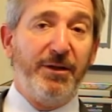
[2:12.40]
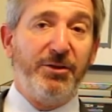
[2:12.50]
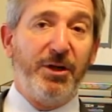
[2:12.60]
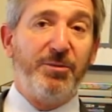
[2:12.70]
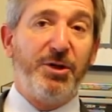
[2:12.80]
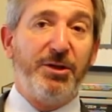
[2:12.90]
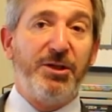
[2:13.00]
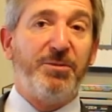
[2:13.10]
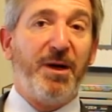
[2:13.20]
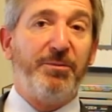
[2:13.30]
Some
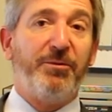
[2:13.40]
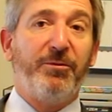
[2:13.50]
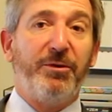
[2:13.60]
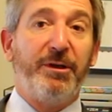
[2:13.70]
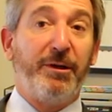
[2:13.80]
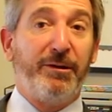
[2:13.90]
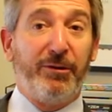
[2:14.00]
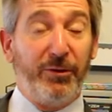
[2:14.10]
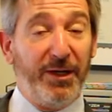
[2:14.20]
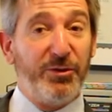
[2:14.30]
judges might prefer to
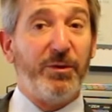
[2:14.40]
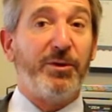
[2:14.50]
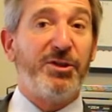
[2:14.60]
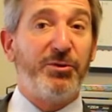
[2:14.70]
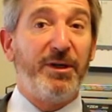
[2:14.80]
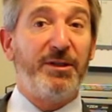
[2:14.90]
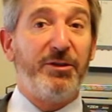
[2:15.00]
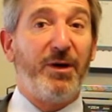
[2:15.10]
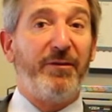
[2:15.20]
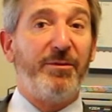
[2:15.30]
grant you a restricted
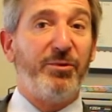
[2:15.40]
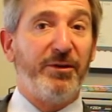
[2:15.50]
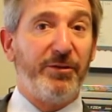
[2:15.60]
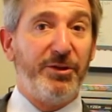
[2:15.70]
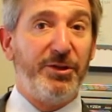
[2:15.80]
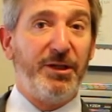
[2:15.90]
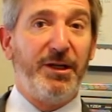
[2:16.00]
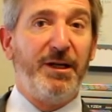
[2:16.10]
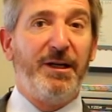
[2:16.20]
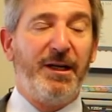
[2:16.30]
driving privilege
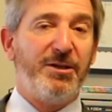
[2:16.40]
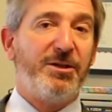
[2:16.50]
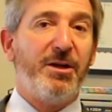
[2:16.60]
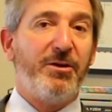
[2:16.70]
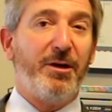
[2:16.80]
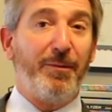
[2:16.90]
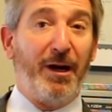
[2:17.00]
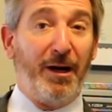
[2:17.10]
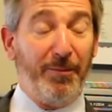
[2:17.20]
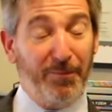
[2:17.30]
as another
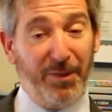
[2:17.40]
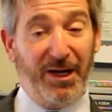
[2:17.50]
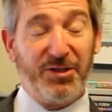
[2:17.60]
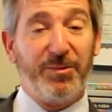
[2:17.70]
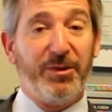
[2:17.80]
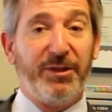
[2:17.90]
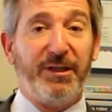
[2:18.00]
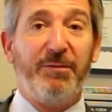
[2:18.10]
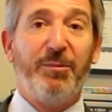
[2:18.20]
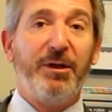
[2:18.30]

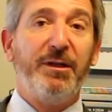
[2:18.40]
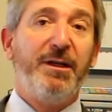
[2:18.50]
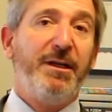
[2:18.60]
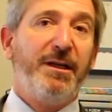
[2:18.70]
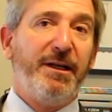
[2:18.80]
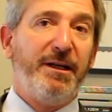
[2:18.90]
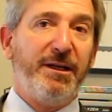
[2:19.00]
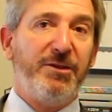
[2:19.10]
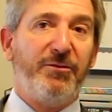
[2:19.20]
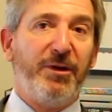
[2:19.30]
possibility, but it
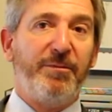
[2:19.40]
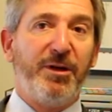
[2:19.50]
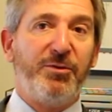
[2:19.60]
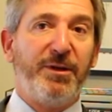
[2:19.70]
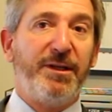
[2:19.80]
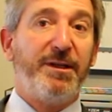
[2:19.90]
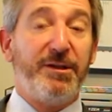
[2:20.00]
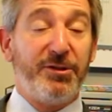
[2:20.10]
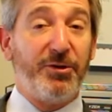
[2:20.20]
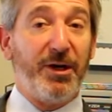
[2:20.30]
is very much within the
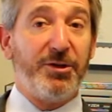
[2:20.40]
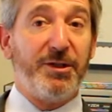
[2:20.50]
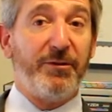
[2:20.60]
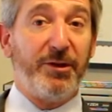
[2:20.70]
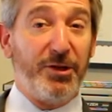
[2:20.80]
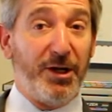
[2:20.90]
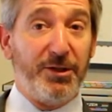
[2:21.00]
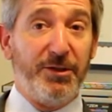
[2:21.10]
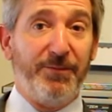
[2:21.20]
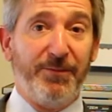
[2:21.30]
discretion of the
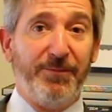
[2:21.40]
judge.